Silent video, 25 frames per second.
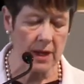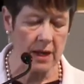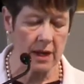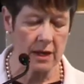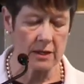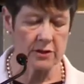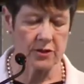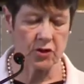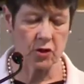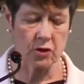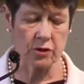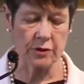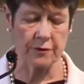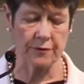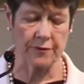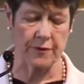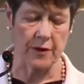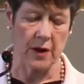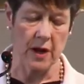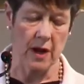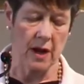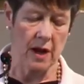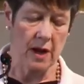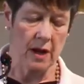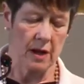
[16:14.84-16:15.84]
sort of
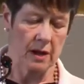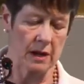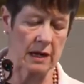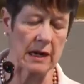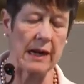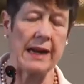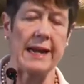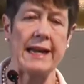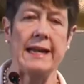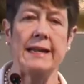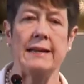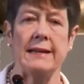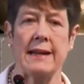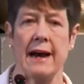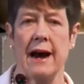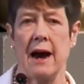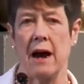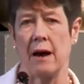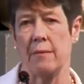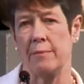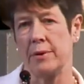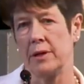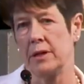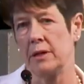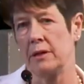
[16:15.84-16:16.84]
cleaned
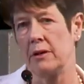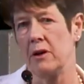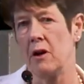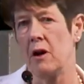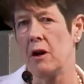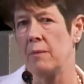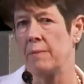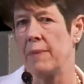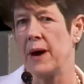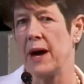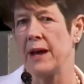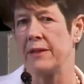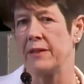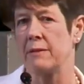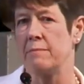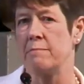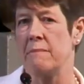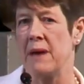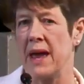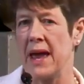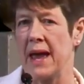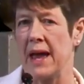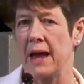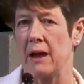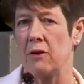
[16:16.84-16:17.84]
up, not by the
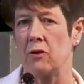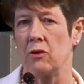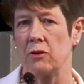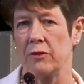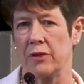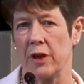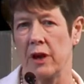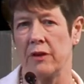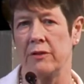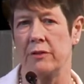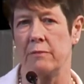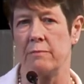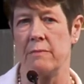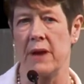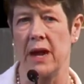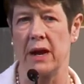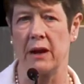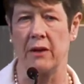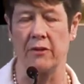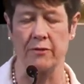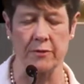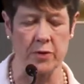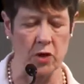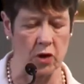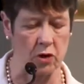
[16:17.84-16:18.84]
mayor, although the mayor
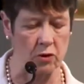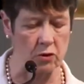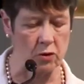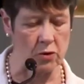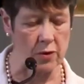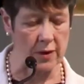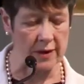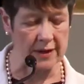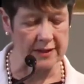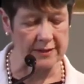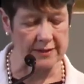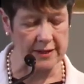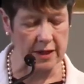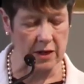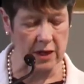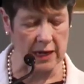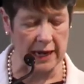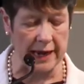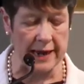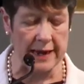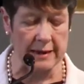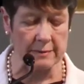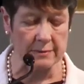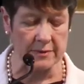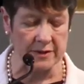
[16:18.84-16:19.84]
of New York always
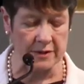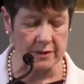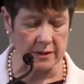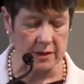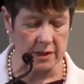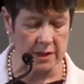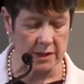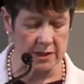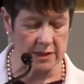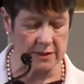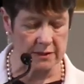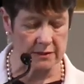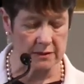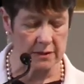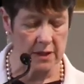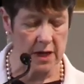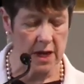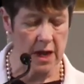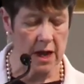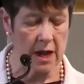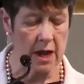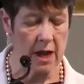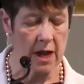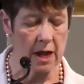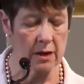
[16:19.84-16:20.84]
claims this.
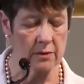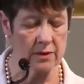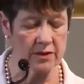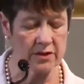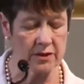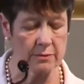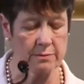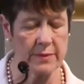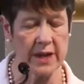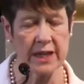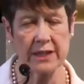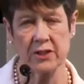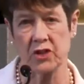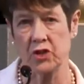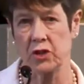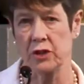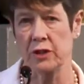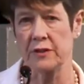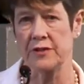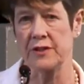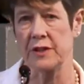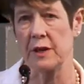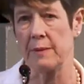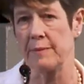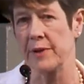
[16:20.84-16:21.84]
It was a mixture
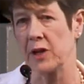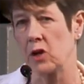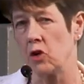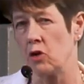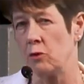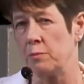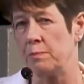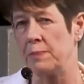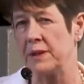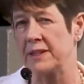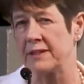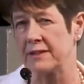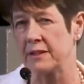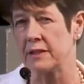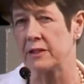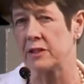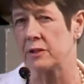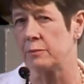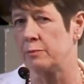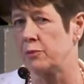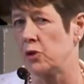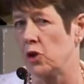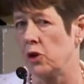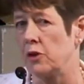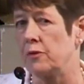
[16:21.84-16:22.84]
of something called business
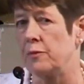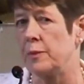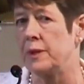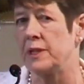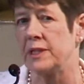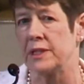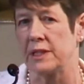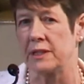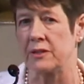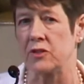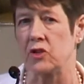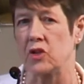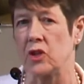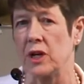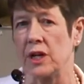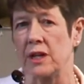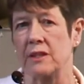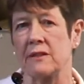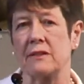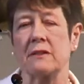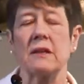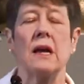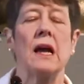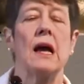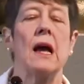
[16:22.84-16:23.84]
improvement
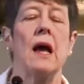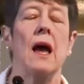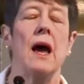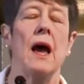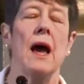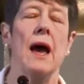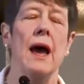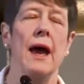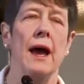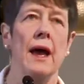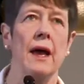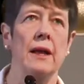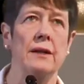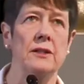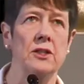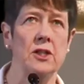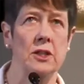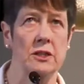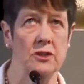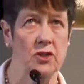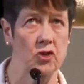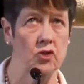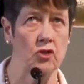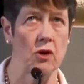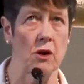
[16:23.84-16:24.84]
districts and
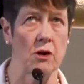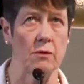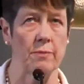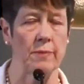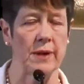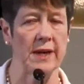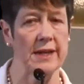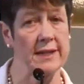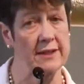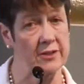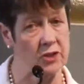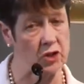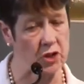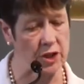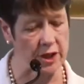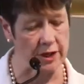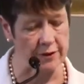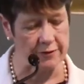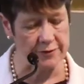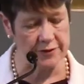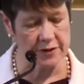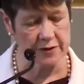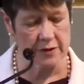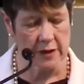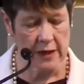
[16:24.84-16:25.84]
strong police
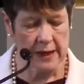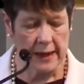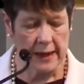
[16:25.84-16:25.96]
chiefs.